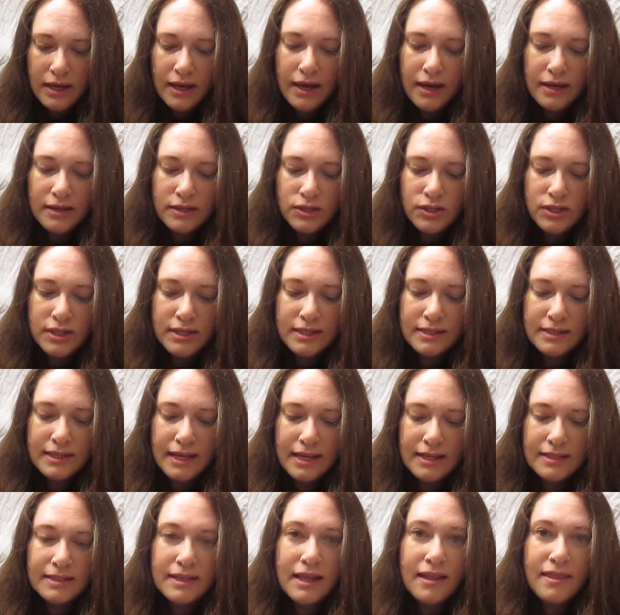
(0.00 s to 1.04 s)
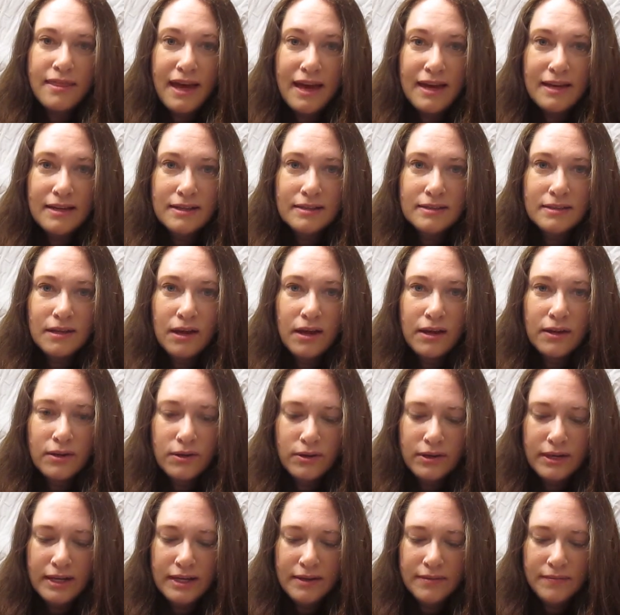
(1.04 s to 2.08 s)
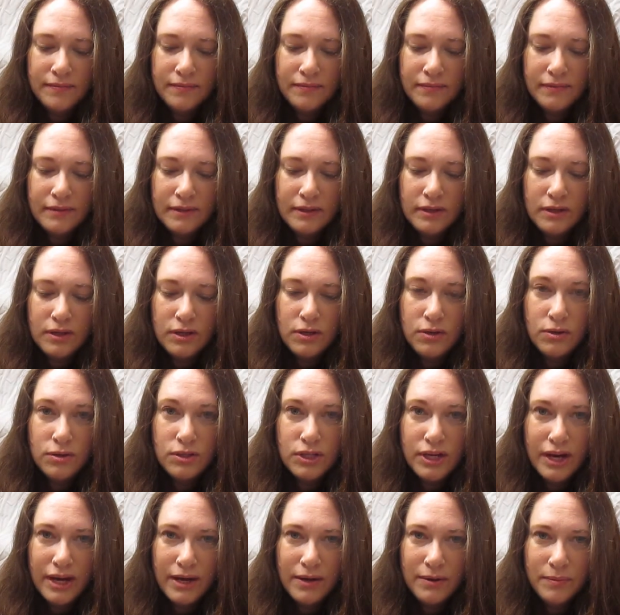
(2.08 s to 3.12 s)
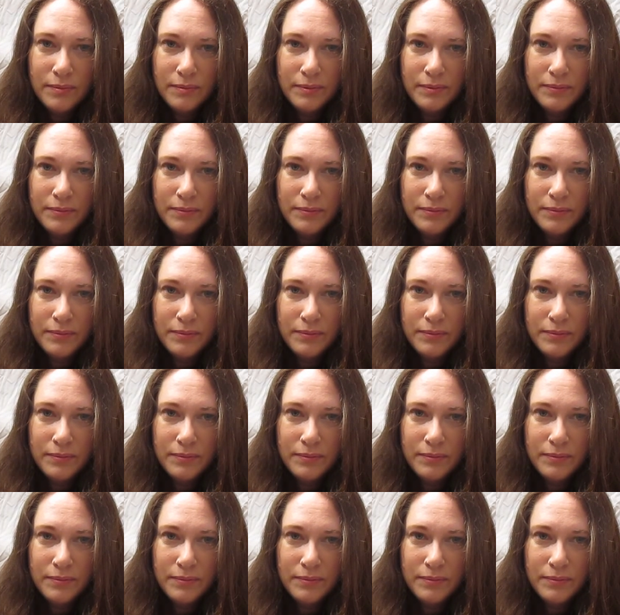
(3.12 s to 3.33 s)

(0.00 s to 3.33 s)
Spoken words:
And she says, thanks, I got it. Huge help.